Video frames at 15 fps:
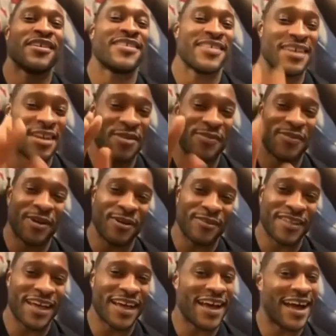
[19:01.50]
City
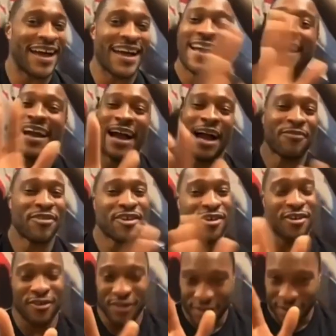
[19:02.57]
Bowl? I'm
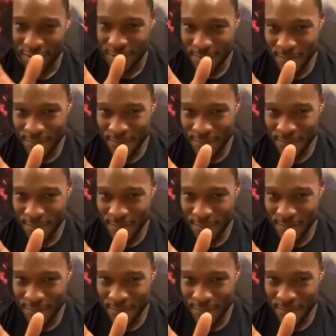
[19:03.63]
curious.